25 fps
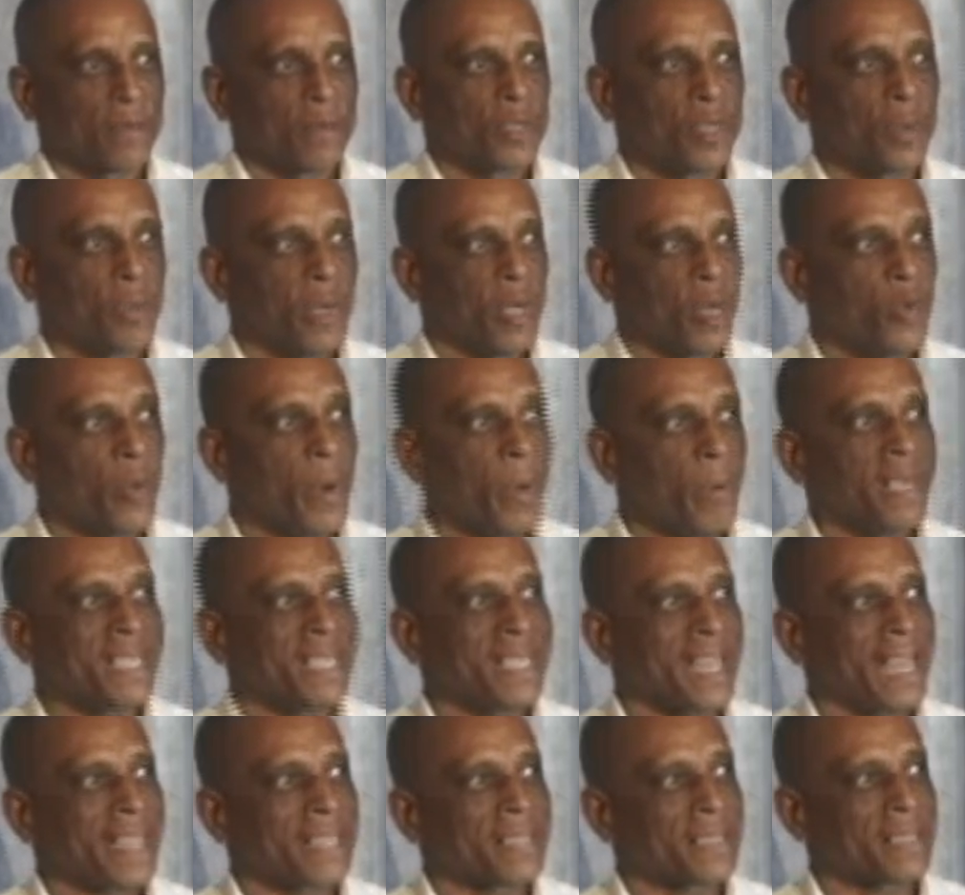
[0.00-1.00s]
to be
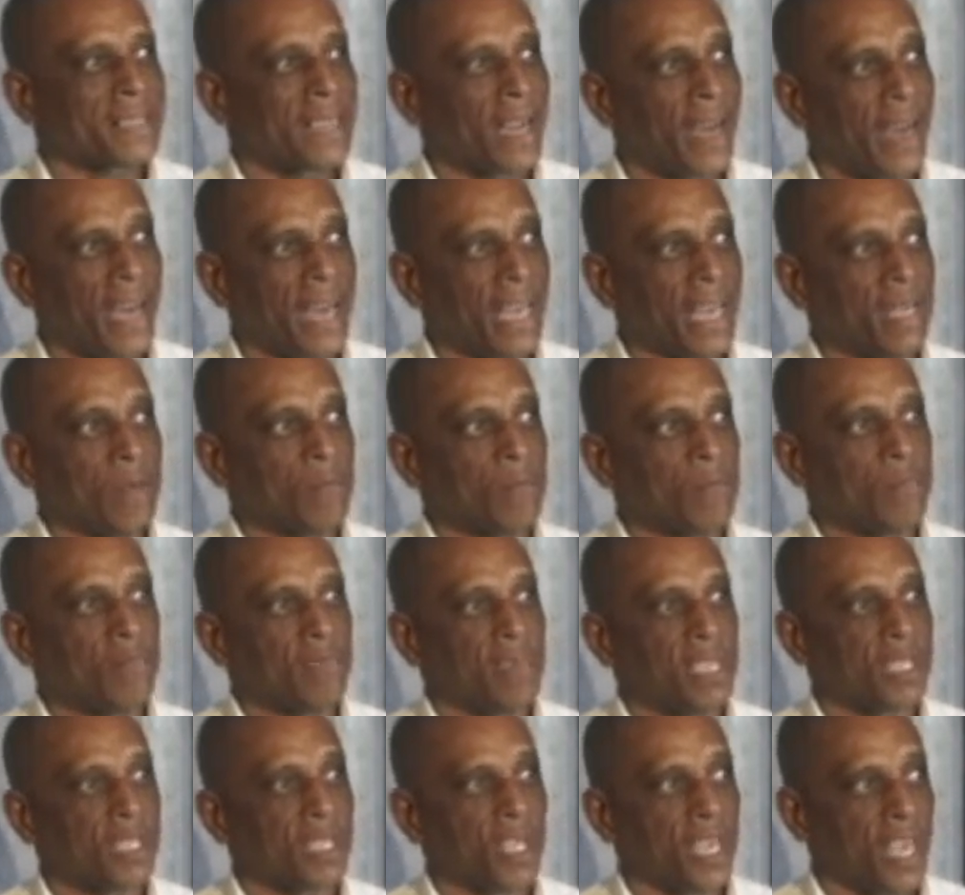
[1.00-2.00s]
women at a time
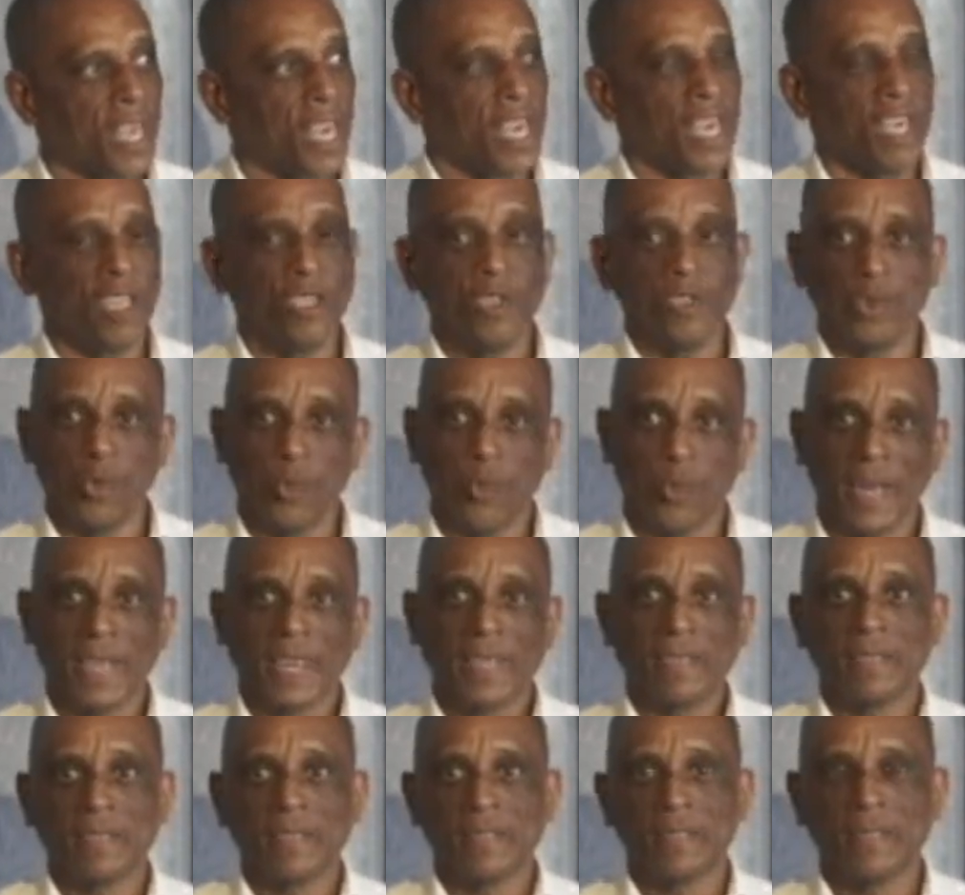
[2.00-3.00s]
in the age
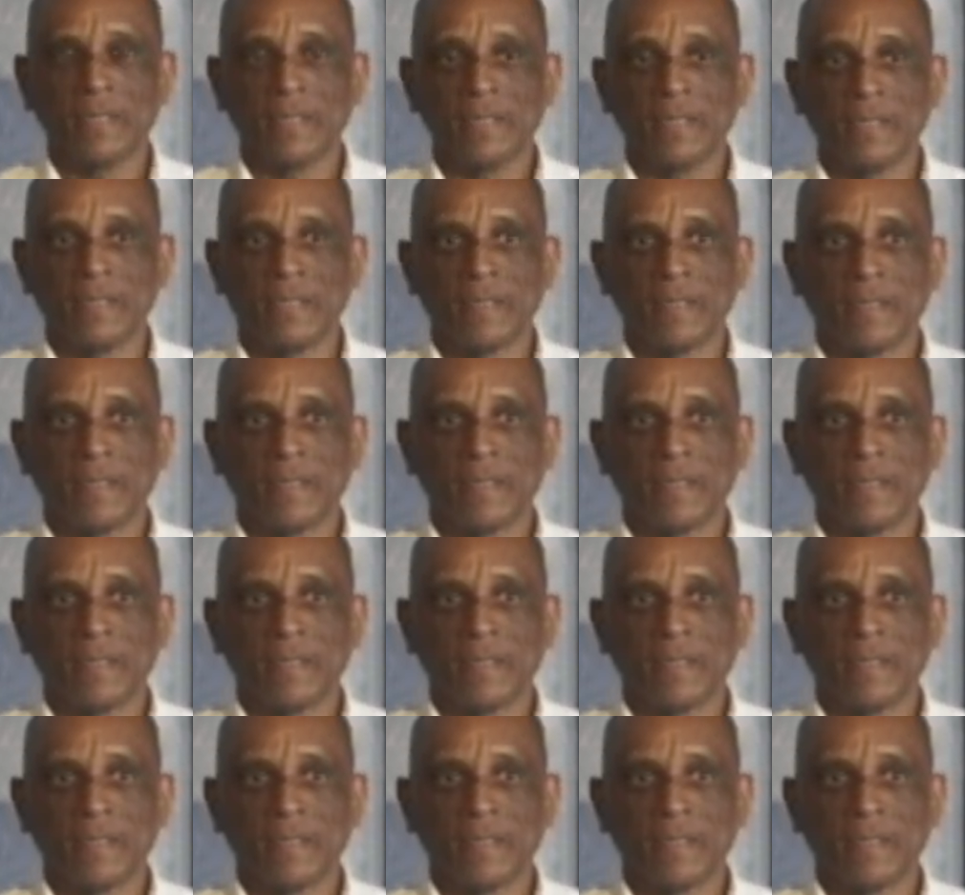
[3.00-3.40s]
when